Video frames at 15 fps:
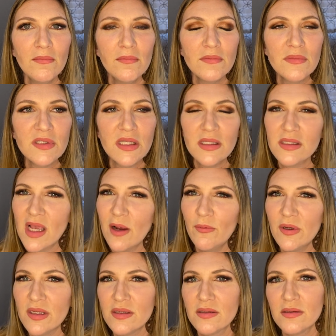since I
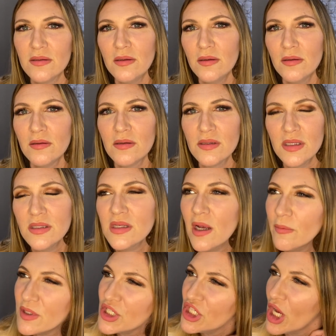was
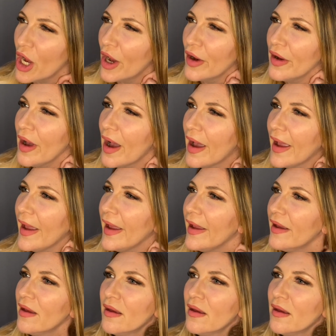young, I